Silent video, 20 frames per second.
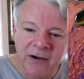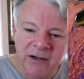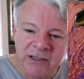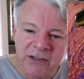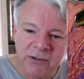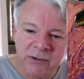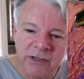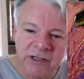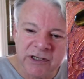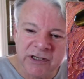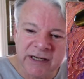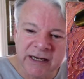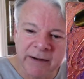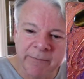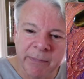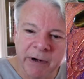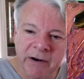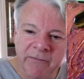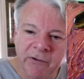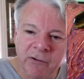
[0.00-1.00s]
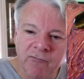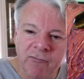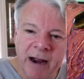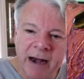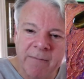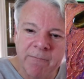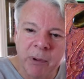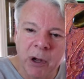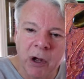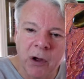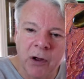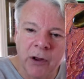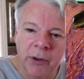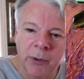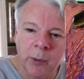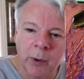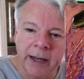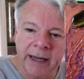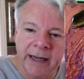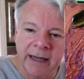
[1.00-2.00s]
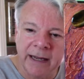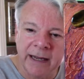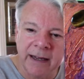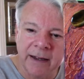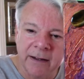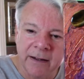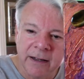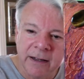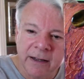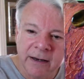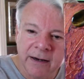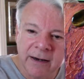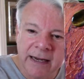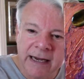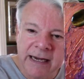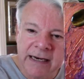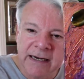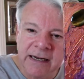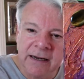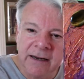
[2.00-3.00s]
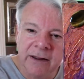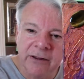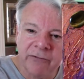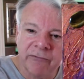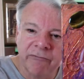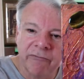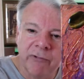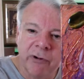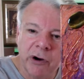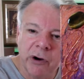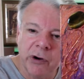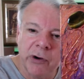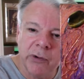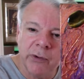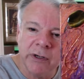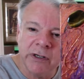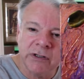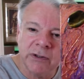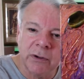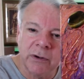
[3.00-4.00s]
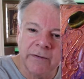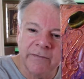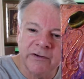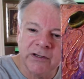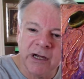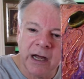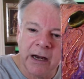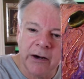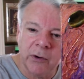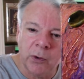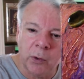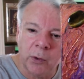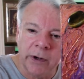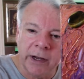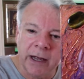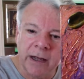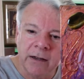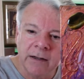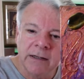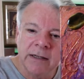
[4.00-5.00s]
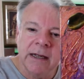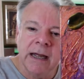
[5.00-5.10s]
I sort of see a bit of a red pathway here leading through a sort of tunnel, yeah?